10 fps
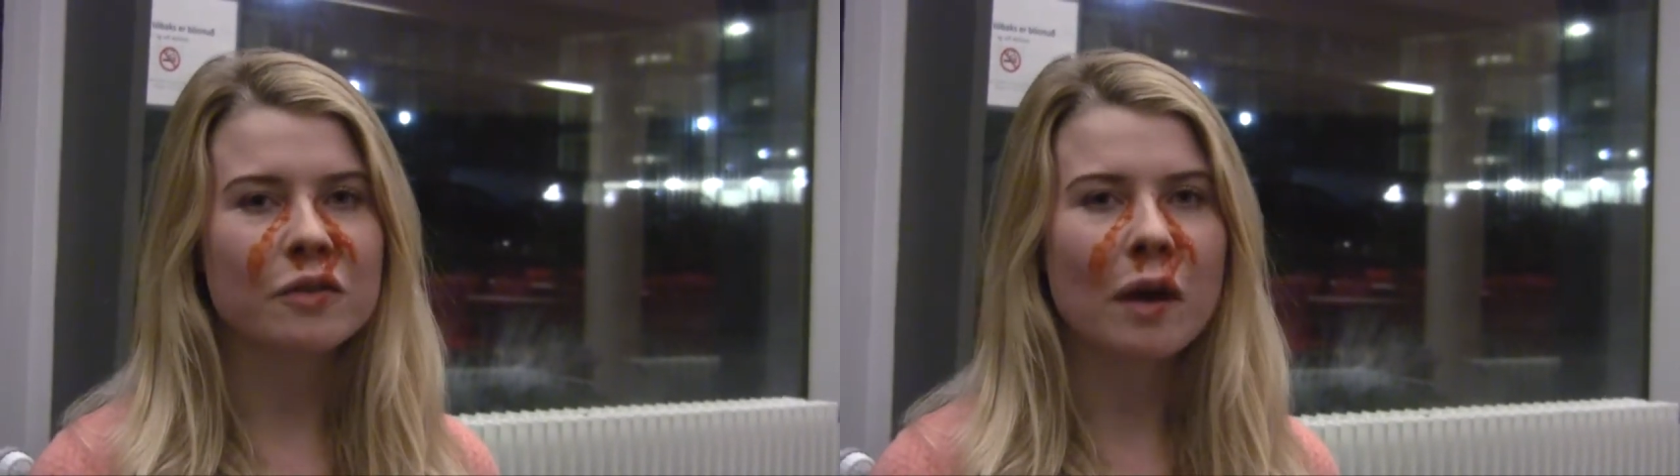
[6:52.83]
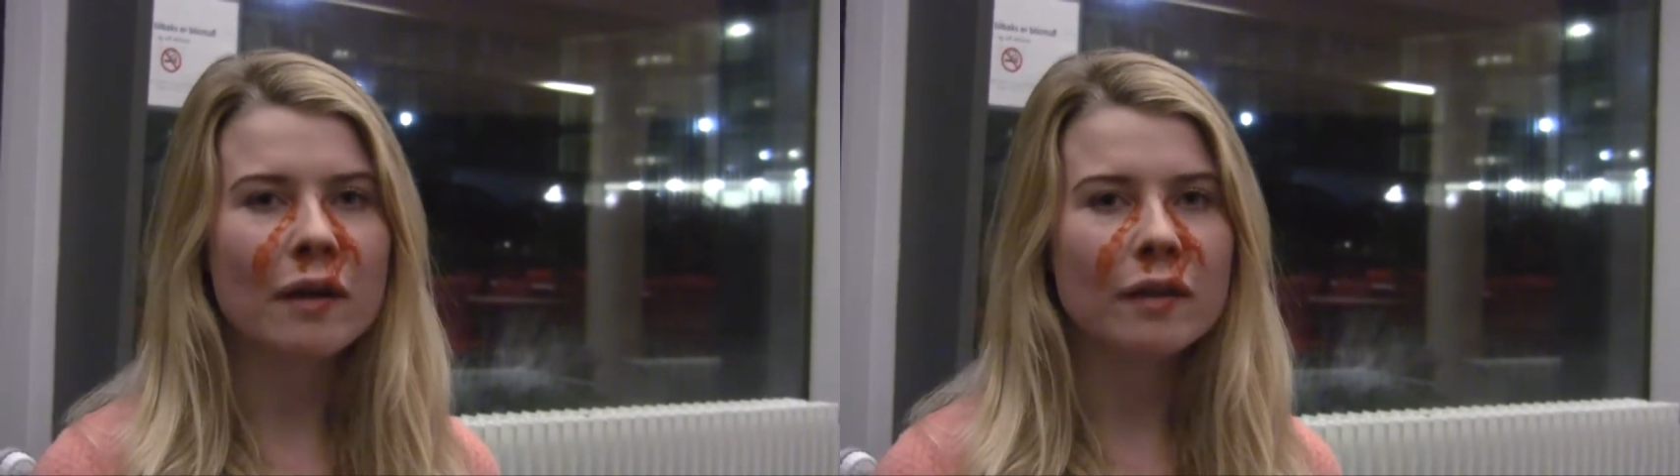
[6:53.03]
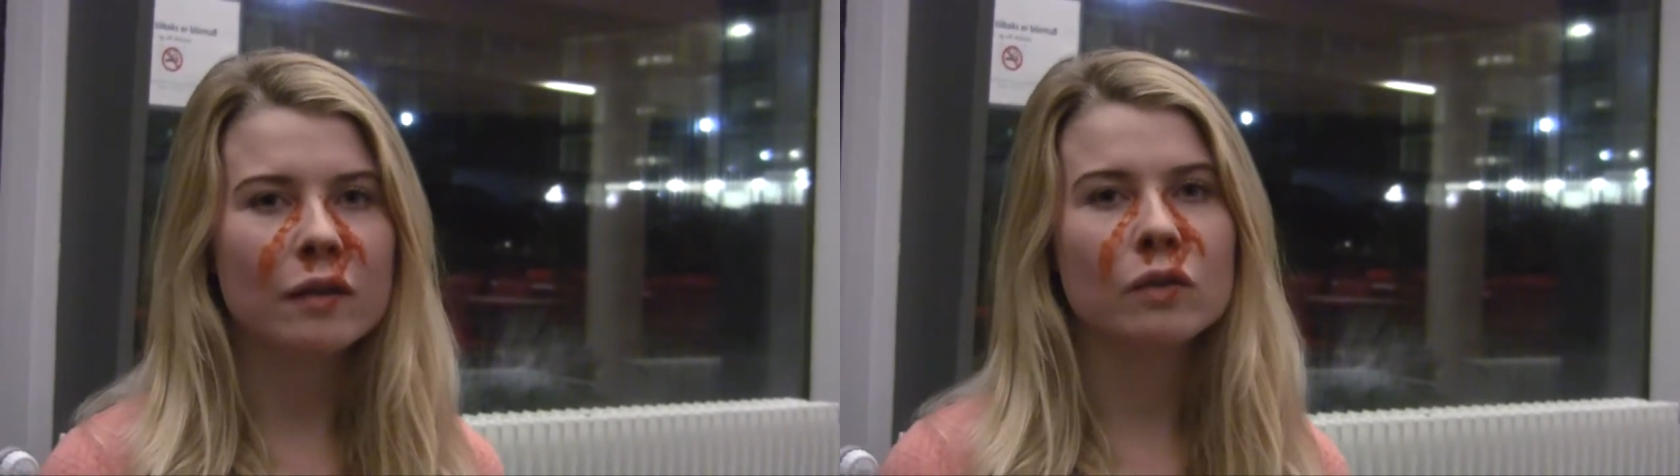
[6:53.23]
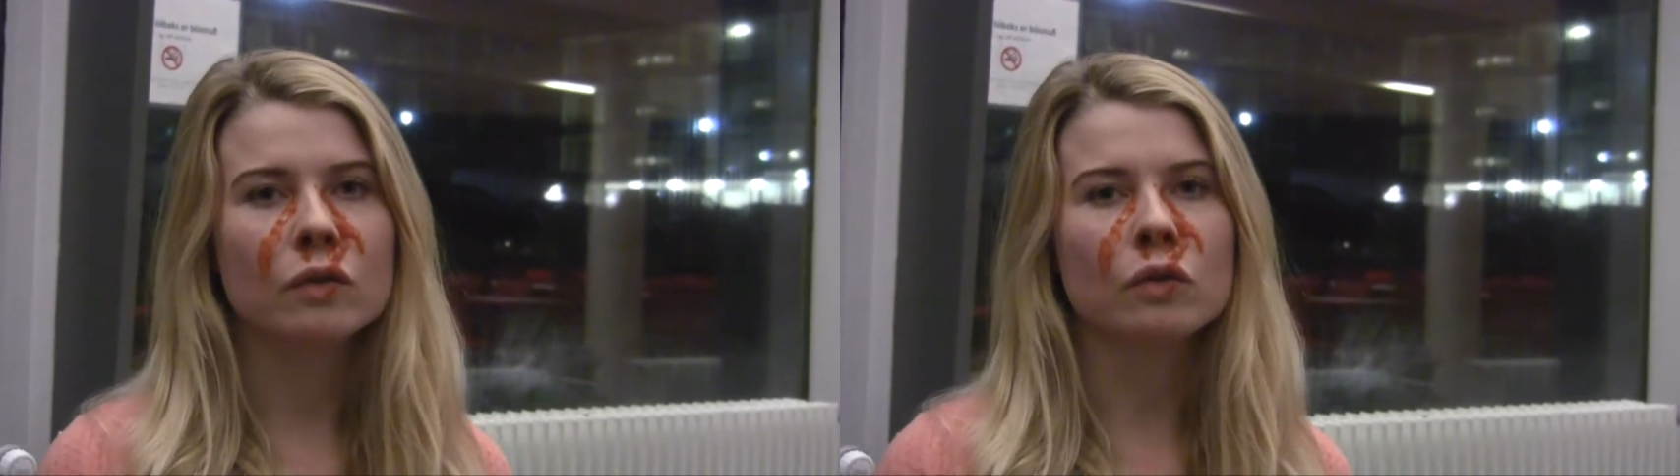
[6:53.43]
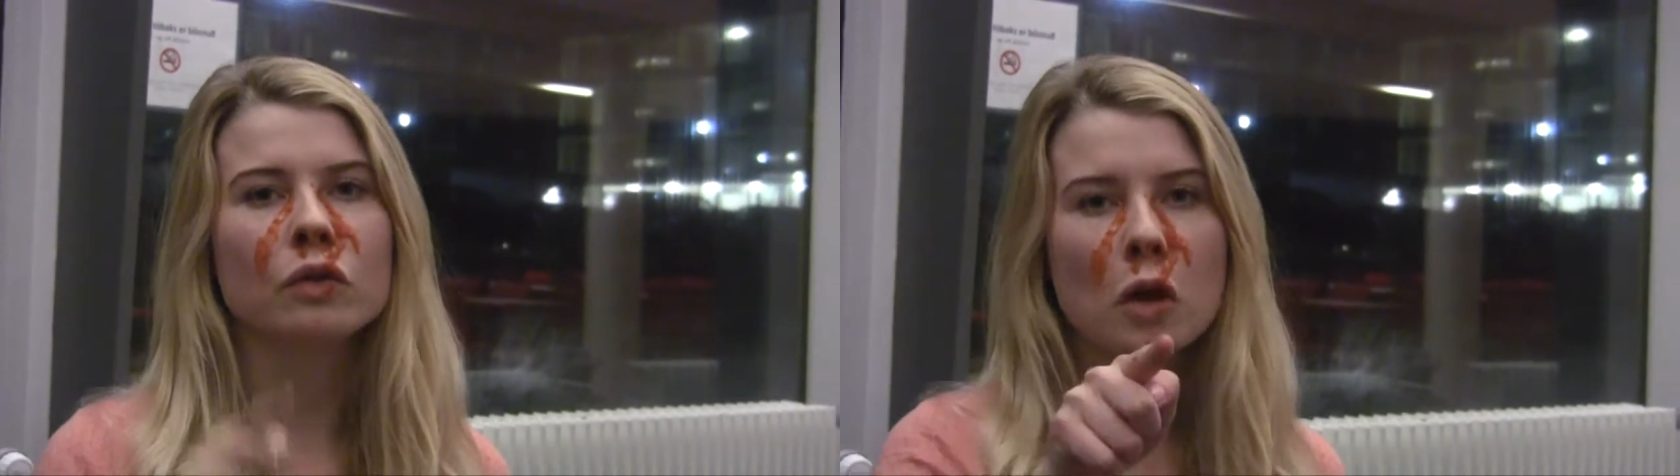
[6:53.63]
threatened
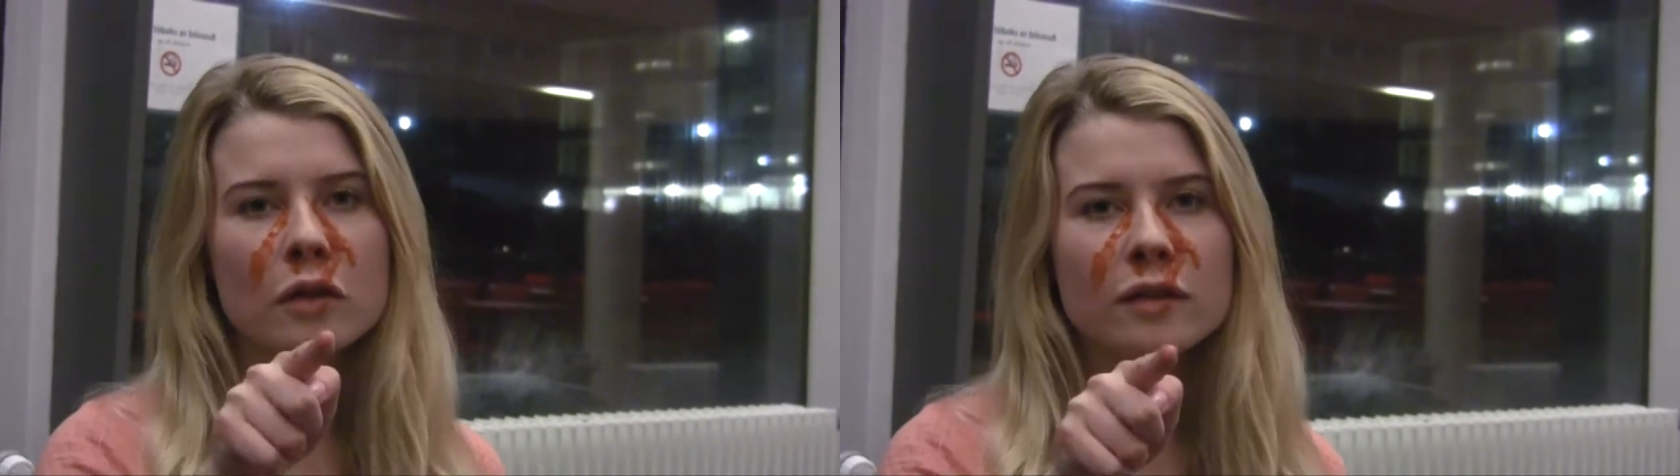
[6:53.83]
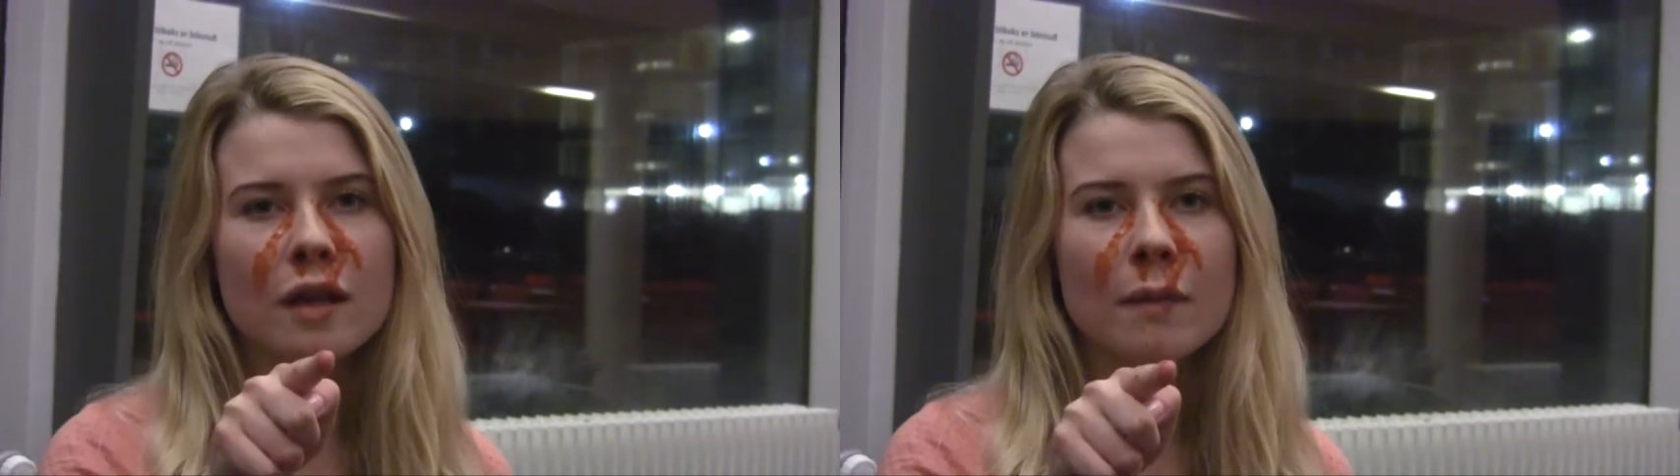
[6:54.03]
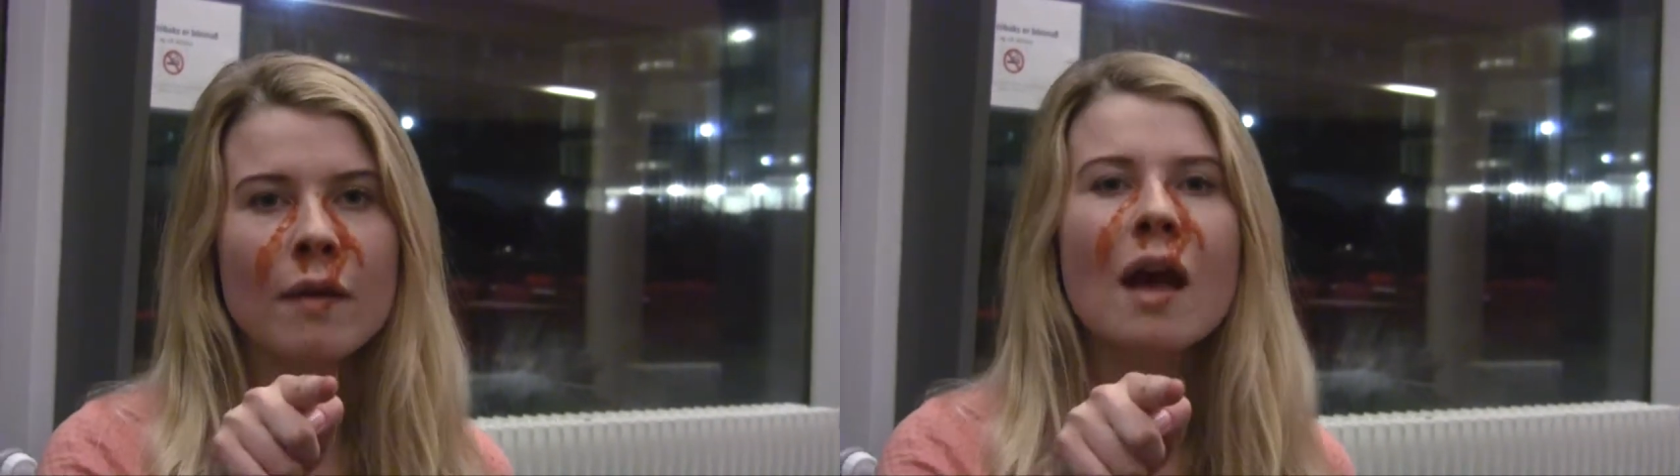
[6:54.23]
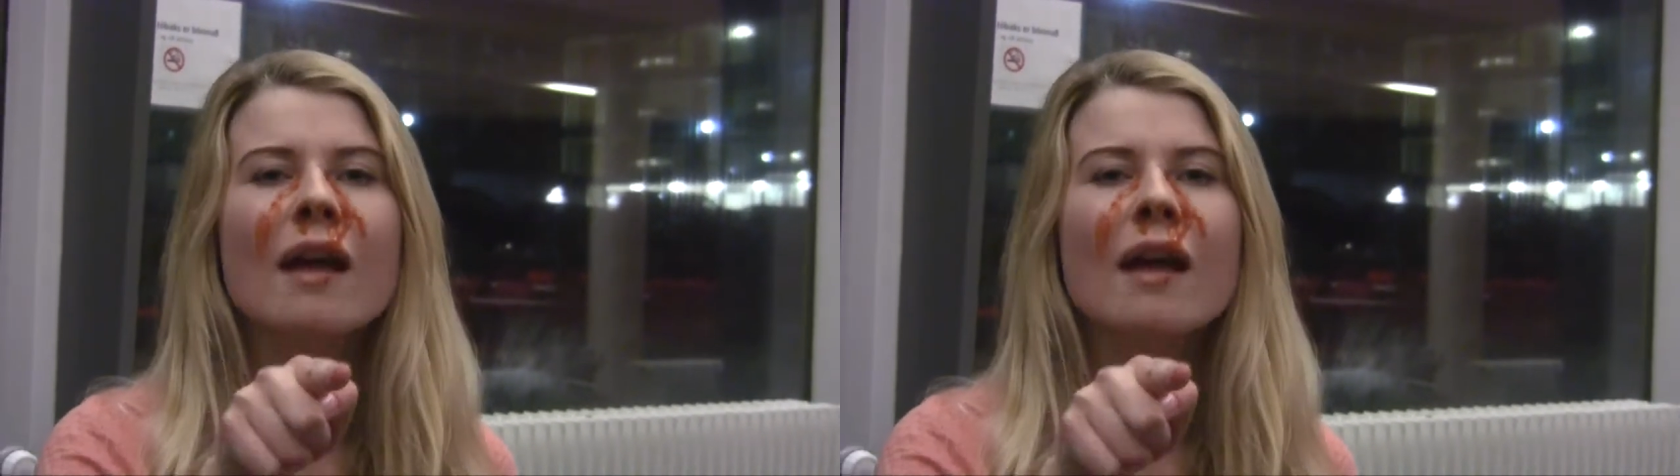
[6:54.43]
to touch them